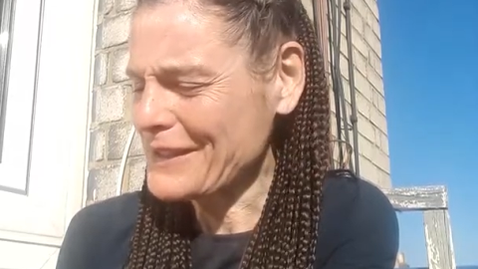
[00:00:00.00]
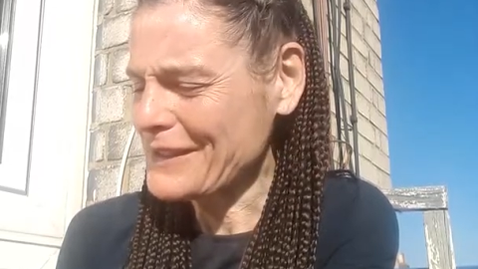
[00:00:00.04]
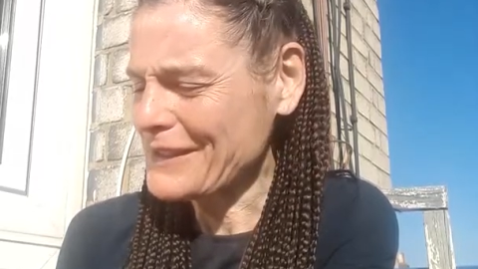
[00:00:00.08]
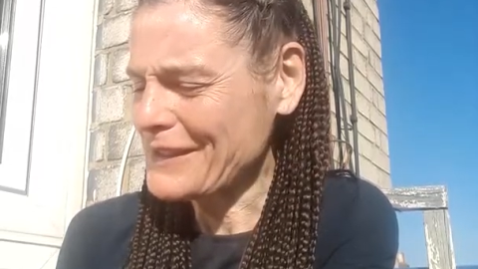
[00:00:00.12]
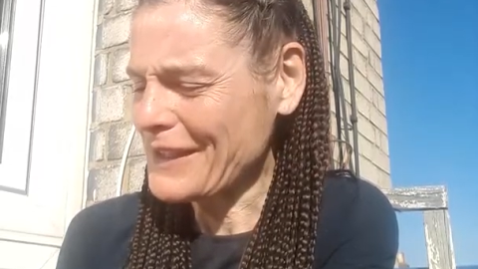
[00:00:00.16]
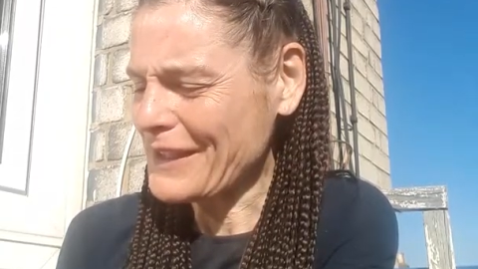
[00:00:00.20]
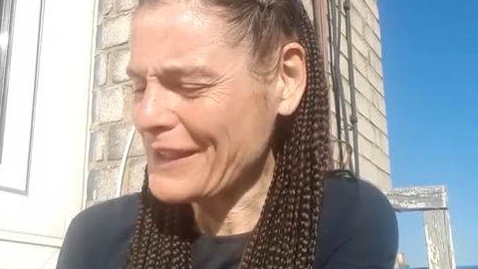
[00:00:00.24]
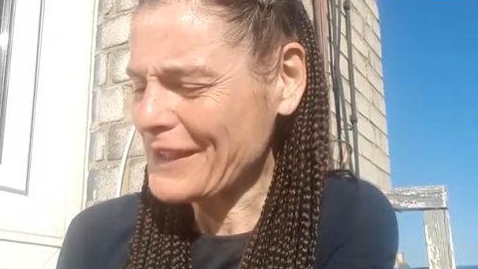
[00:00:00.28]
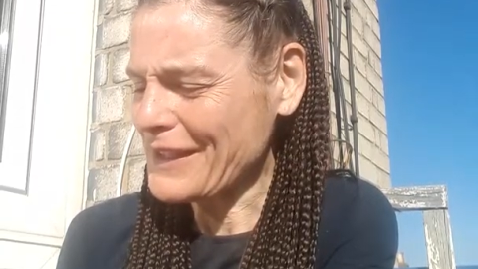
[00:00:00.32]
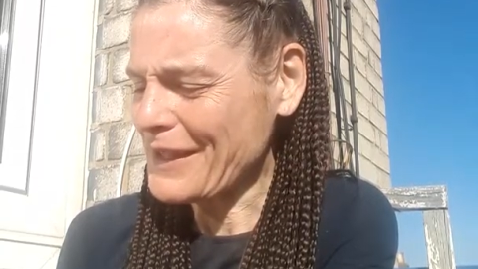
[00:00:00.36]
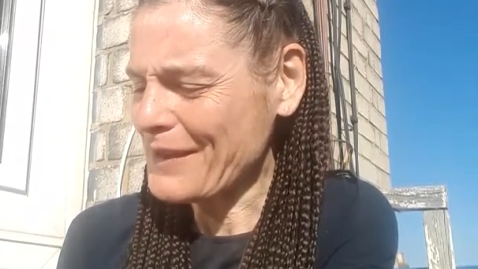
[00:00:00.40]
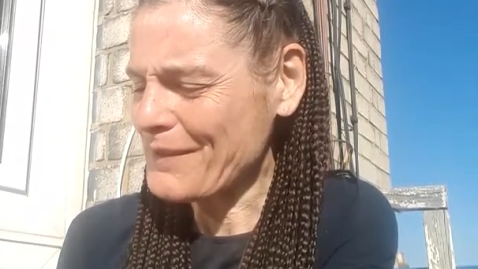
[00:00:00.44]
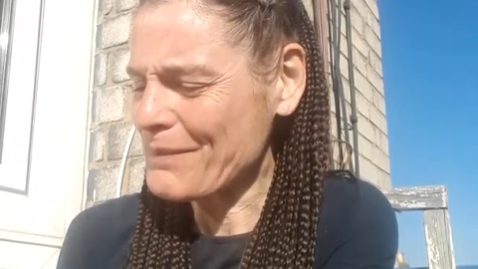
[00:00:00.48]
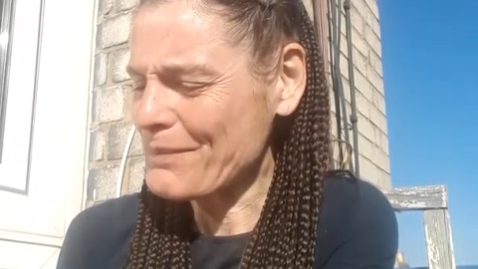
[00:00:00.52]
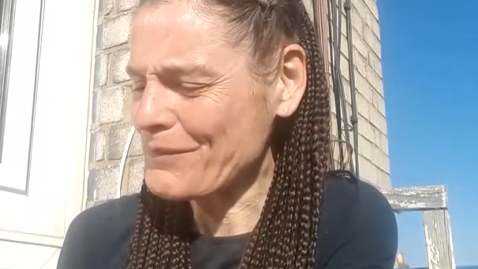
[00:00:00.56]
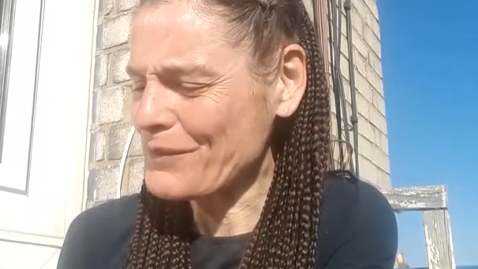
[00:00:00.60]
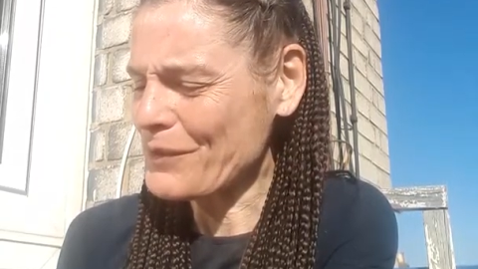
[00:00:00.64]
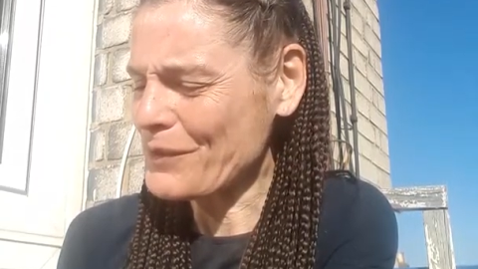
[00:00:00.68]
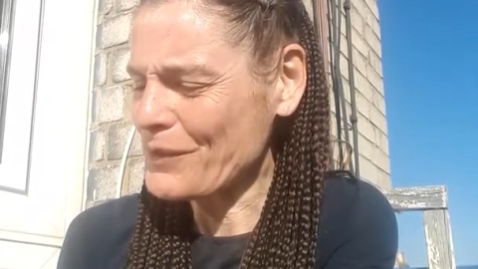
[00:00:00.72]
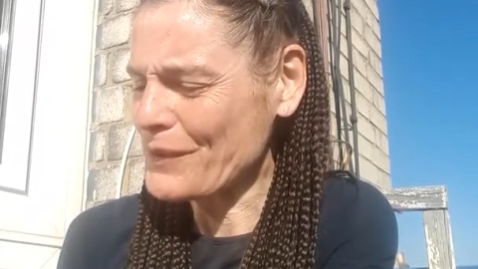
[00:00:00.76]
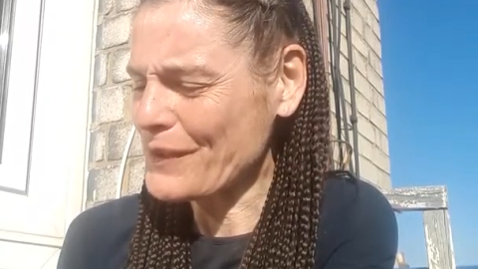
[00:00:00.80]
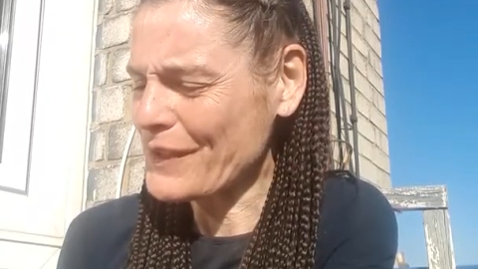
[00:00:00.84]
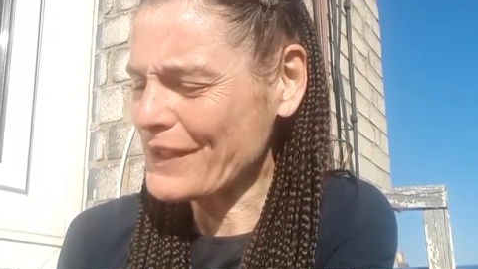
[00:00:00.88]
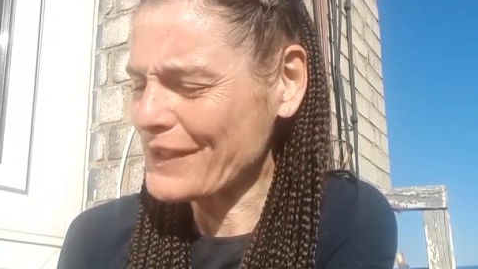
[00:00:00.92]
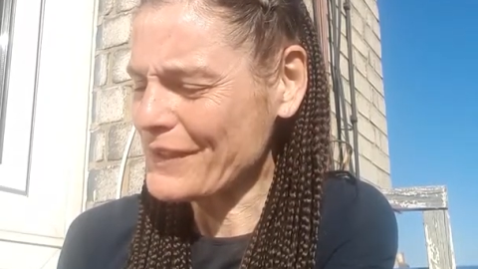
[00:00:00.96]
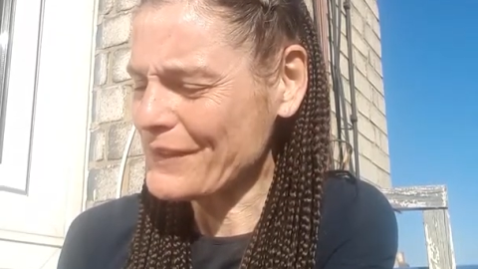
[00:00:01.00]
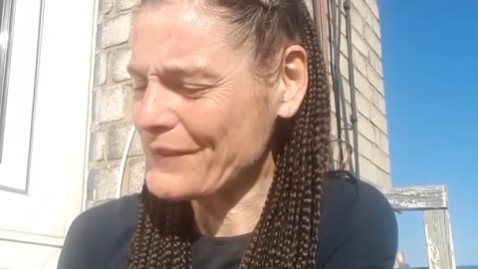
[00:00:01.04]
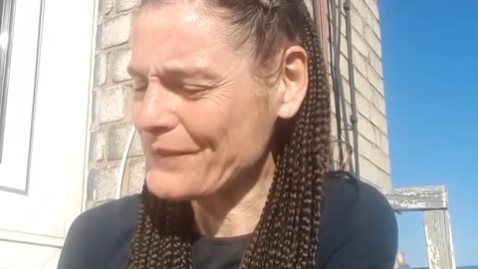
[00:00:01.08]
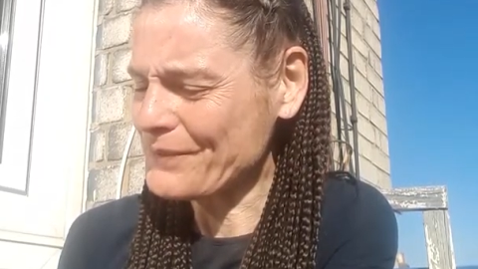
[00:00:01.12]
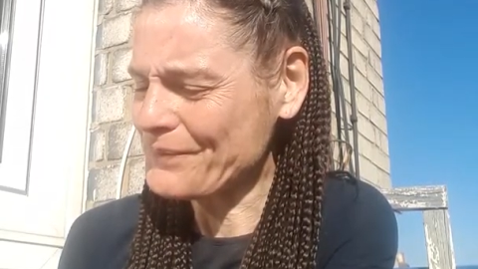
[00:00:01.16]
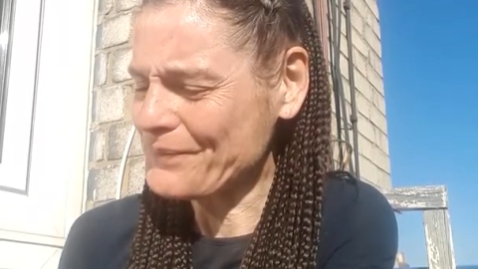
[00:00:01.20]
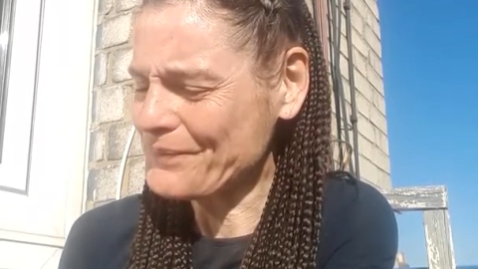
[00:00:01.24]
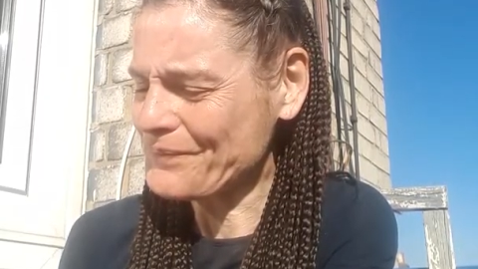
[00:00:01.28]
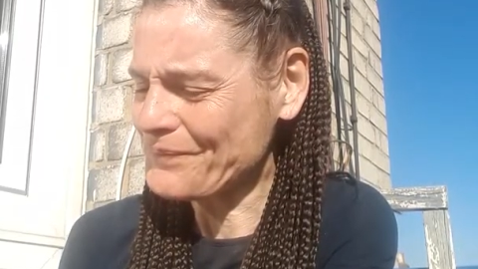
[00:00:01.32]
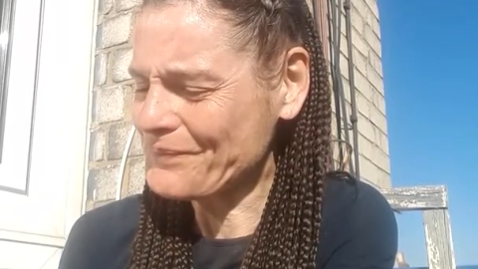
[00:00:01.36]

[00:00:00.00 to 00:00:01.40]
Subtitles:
that I'm doing